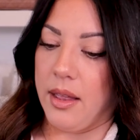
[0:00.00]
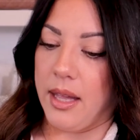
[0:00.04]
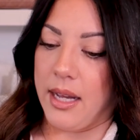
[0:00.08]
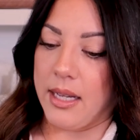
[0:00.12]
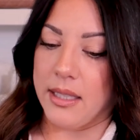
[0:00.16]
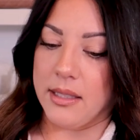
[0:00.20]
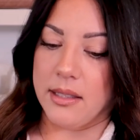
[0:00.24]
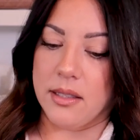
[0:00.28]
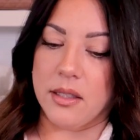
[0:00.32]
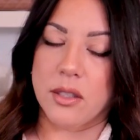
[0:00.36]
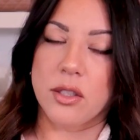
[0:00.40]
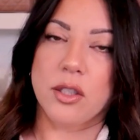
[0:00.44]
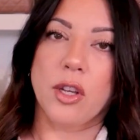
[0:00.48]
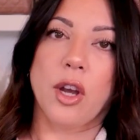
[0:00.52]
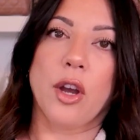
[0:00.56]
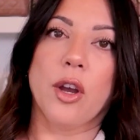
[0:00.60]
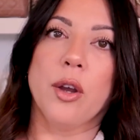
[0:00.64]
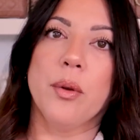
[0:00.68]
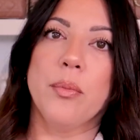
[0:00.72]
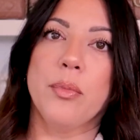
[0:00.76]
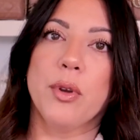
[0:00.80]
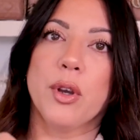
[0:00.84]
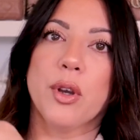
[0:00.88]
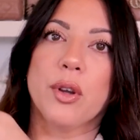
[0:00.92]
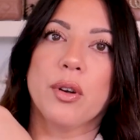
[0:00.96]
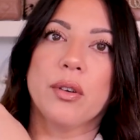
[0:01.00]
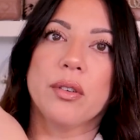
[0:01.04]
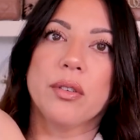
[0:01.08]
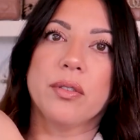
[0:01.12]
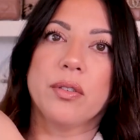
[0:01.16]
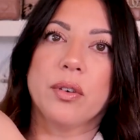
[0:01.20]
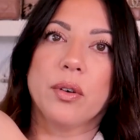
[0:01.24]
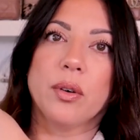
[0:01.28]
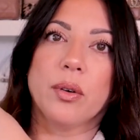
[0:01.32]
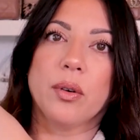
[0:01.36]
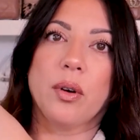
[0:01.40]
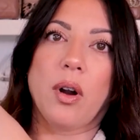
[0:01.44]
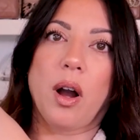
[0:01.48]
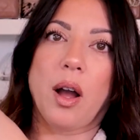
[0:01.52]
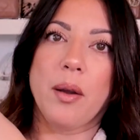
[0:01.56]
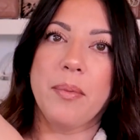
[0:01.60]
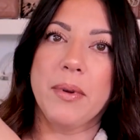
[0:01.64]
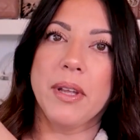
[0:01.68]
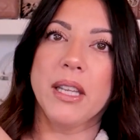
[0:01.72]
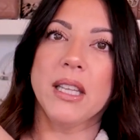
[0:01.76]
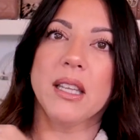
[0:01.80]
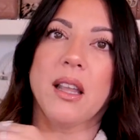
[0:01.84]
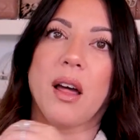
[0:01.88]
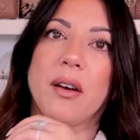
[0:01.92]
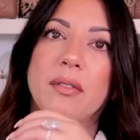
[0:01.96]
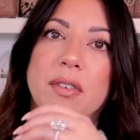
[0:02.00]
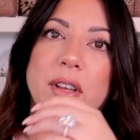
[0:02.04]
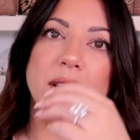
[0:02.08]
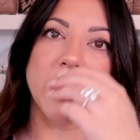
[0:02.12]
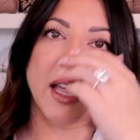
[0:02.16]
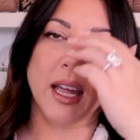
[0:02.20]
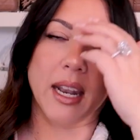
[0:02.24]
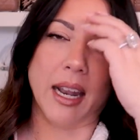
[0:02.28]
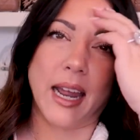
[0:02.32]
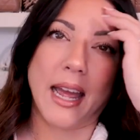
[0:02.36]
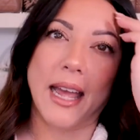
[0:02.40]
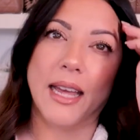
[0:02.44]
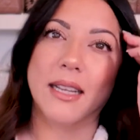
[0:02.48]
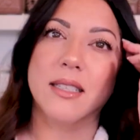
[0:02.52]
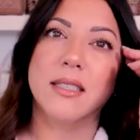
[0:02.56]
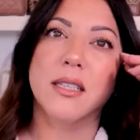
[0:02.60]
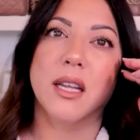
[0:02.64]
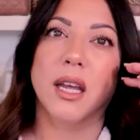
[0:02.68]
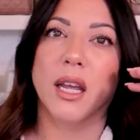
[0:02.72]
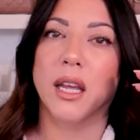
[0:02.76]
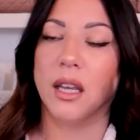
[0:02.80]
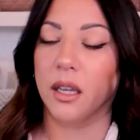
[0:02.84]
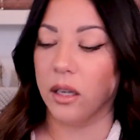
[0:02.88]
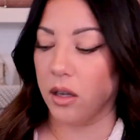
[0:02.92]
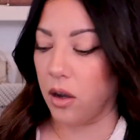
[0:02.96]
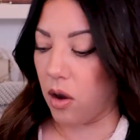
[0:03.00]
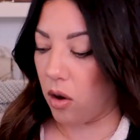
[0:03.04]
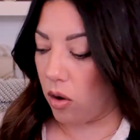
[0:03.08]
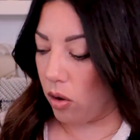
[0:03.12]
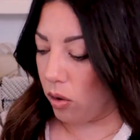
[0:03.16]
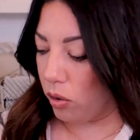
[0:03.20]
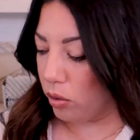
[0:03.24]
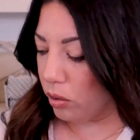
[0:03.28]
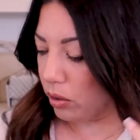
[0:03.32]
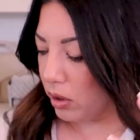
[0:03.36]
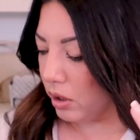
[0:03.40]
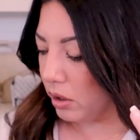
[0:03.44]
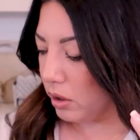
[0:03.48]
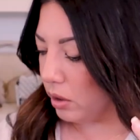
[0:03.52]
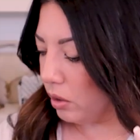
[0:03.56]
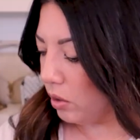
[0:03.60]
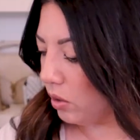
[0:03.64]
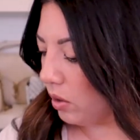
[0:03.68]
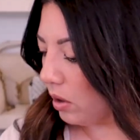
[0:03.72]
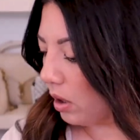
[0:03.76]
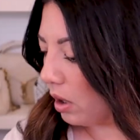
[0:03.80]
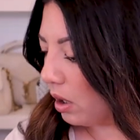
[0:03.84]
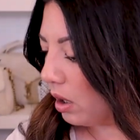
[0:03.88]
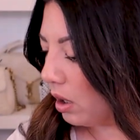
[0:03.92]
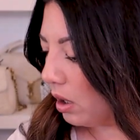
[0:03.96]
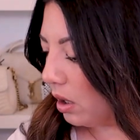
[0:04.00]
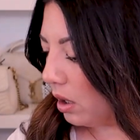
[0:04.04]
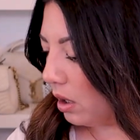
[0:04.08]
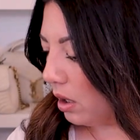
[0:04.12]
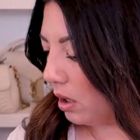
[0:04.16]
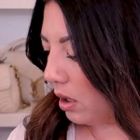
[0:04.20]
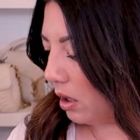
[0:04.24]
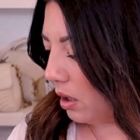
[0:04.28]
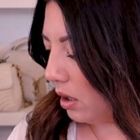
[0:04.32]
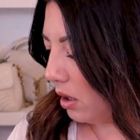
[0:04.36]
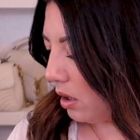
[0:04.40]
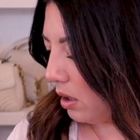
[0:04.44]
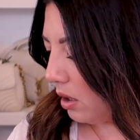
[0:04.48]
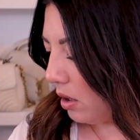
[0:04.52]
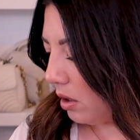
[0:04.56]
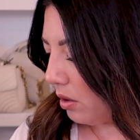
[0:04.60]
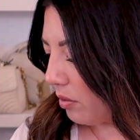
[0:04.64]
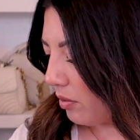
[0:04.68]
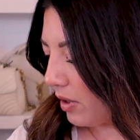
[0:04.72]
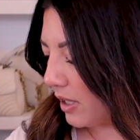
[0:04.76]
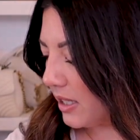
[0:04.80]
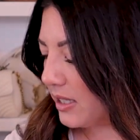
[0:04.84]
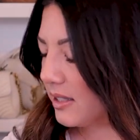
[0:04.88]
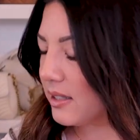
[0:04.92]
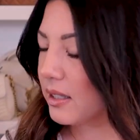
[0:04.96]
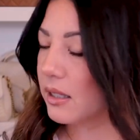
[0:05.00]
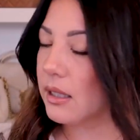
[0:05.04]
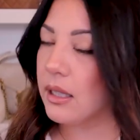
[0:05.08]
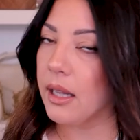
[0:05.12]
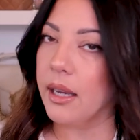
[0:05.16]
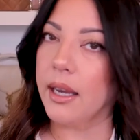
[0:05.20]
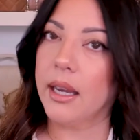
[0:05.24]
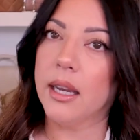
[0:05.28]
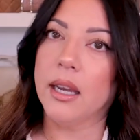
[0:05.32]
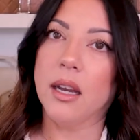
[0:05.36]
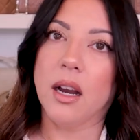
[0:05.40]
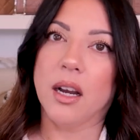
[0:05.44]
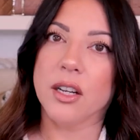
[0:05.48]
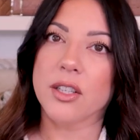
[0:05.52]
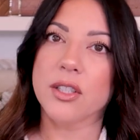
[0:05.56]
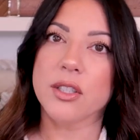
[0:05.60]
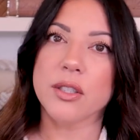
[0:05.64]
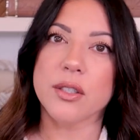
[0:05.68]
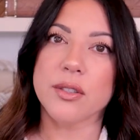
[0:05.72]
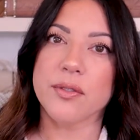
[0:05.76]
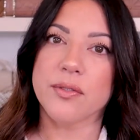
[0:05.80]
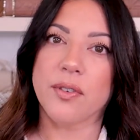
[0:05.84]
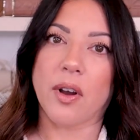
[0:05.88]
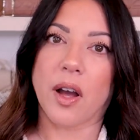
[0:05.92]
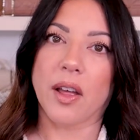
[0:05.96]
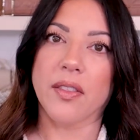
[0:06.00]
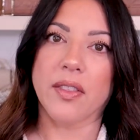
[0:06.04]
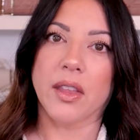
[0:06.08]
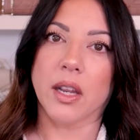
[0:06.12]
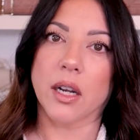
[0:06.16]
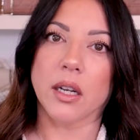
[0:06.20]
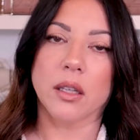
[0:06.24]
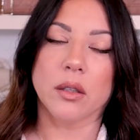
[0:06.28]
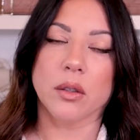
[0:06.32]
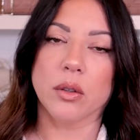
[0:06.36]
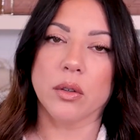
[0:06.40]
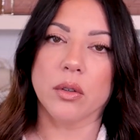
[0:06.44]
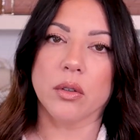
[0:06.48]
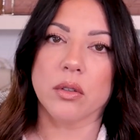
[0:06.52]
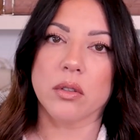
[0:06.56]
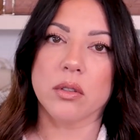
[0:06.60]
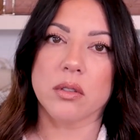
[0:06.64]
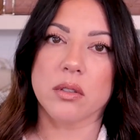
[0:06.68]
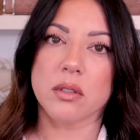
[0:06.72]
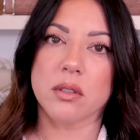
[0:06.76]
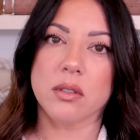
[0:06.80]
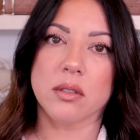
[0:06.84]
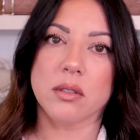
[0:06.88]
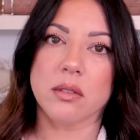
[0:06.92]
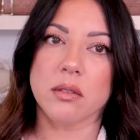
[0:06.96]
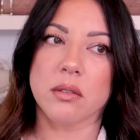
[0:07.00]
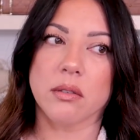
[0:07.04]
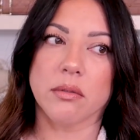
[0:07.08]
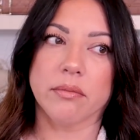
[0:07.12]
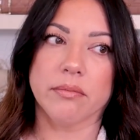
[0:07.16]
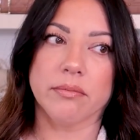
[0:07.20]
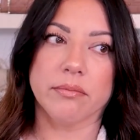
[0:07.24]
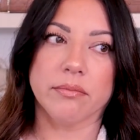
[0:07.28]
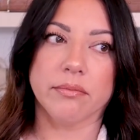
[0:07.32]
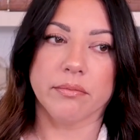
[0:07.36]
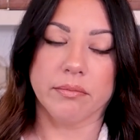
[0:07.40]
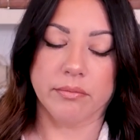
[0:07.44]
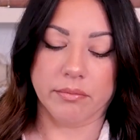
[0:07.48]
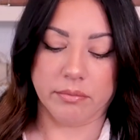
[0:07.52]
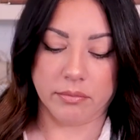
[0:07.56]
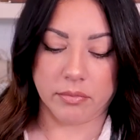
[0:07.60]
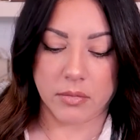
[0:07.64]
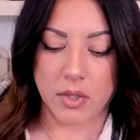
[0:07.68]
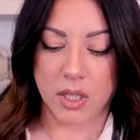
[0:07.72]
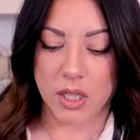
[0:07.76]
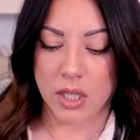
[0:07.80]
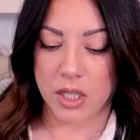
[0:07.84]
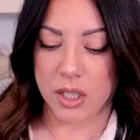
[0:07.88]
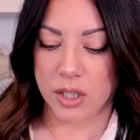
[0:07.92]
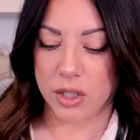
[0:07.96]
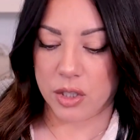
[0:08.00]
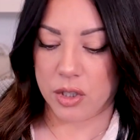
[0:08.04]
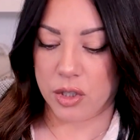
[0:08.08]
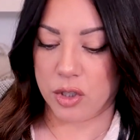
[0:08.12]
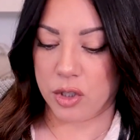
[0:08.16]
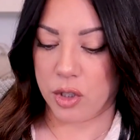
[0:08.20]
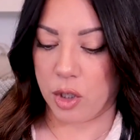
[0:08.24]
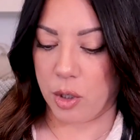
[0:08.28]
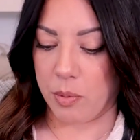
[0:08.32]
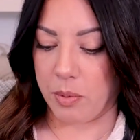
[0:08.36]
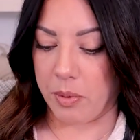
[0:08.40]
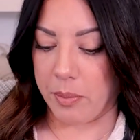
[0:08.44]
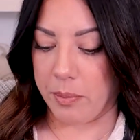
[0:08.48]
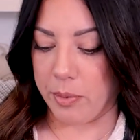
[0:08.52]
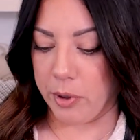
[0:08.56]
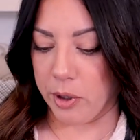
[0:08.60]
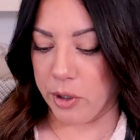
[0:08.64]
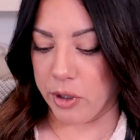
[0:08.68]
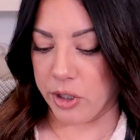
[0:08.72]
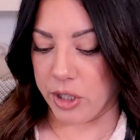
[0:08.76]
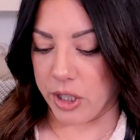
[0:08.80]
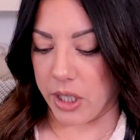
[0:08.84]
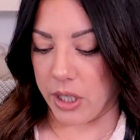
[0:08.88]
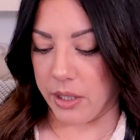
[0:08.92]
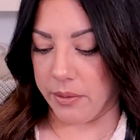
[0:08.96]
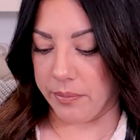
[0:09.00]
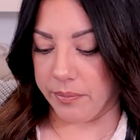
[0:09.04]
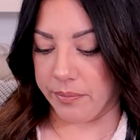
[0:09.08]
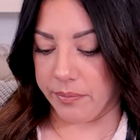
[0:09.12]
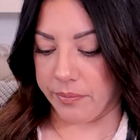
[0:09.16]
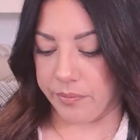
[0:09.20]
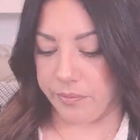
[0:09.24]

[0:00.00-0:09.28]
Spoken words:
That's so beautiful. I've been loving that antique gold look recently. I just find that it looks super bougie.